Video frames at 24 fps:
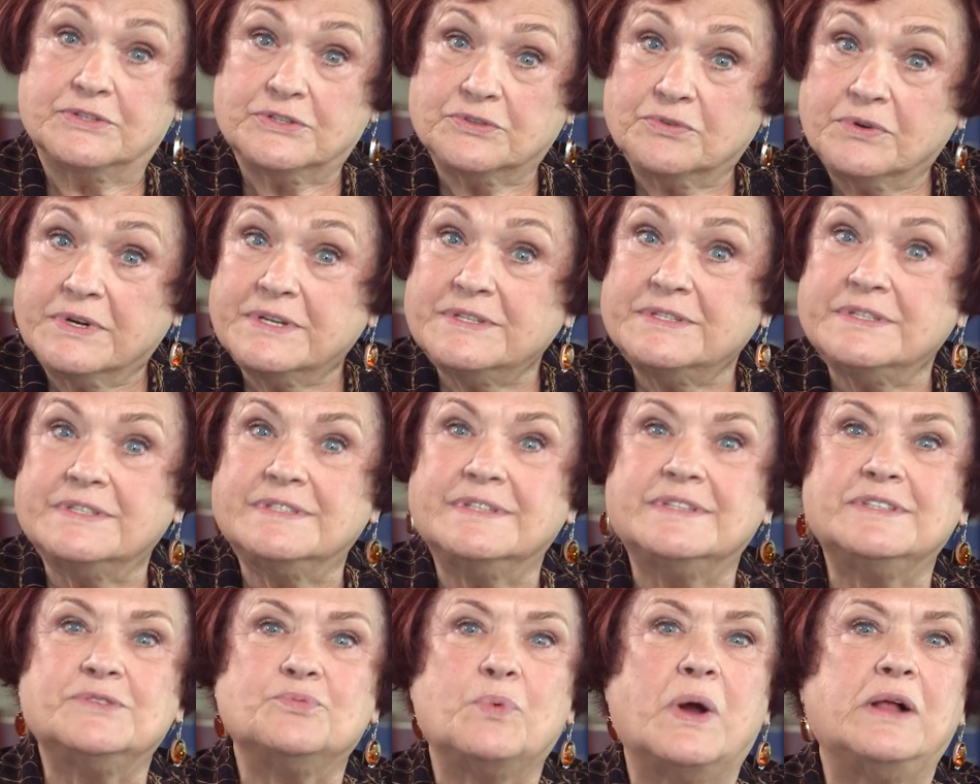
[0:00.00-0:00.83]

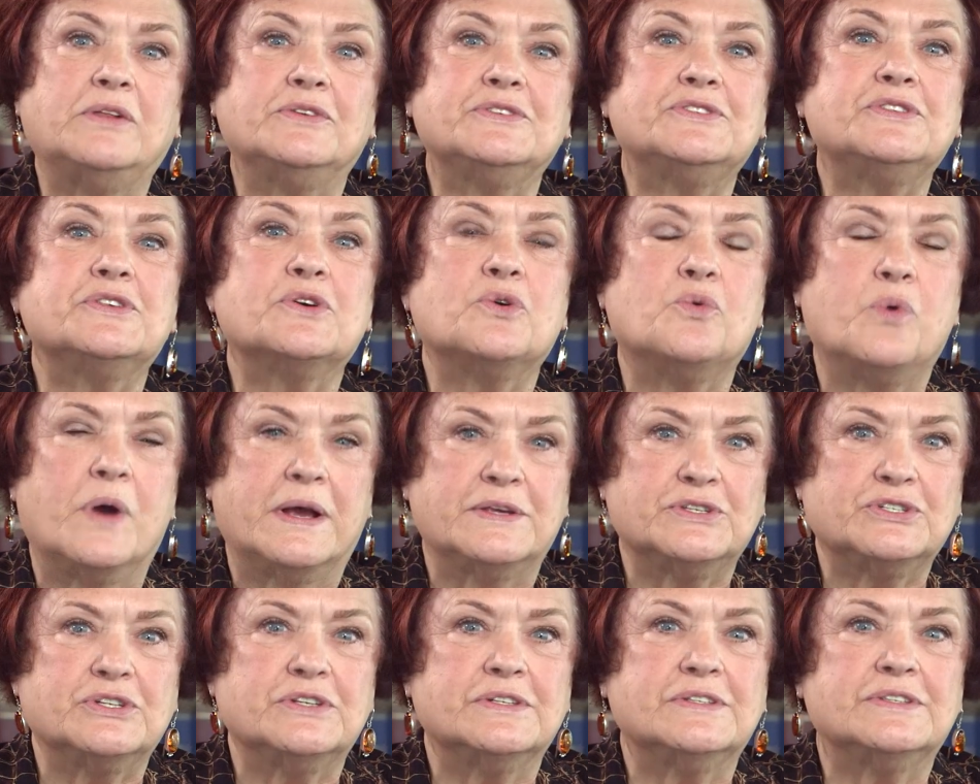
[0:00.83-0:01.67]
sources as well as the
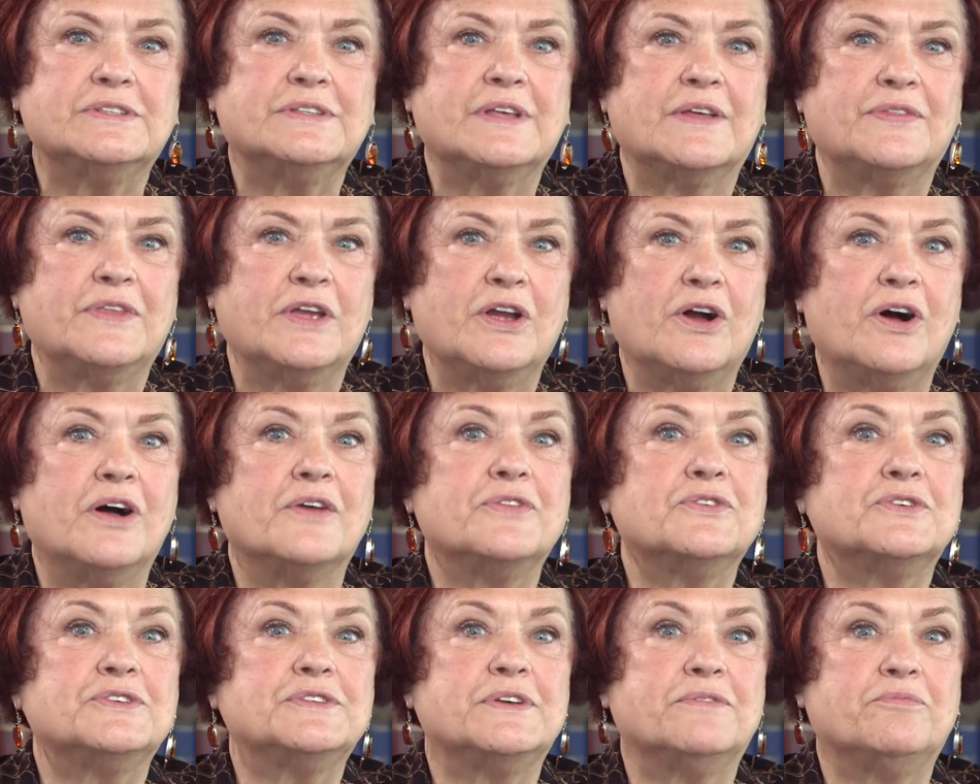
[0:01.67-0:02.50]
questions that the
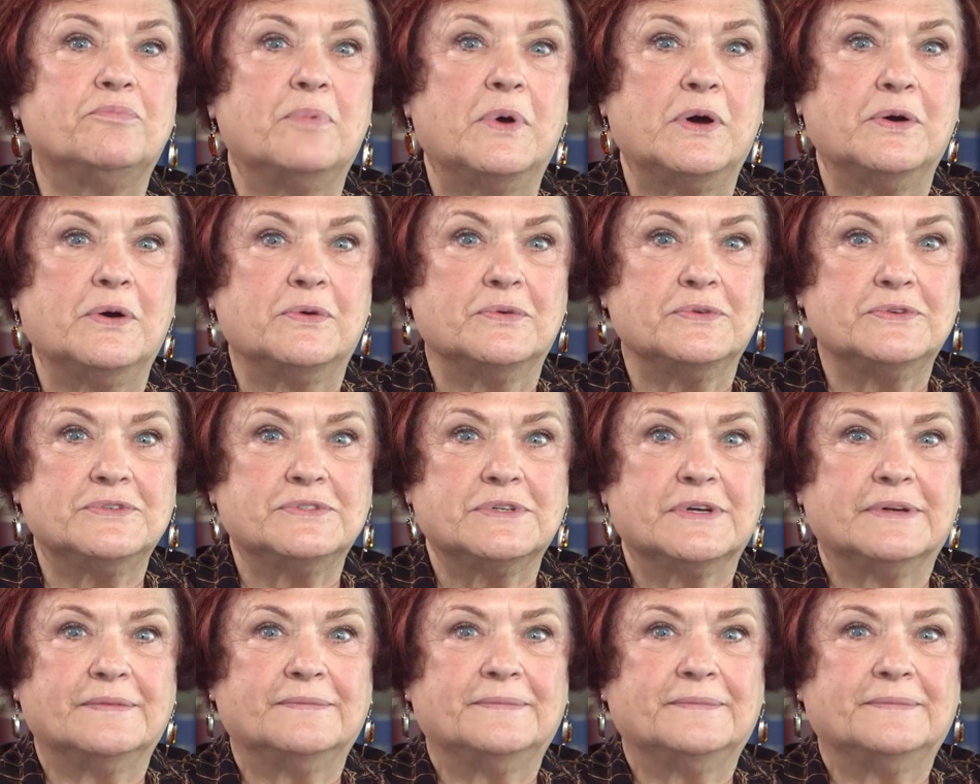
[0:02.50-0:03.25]
authors have posed?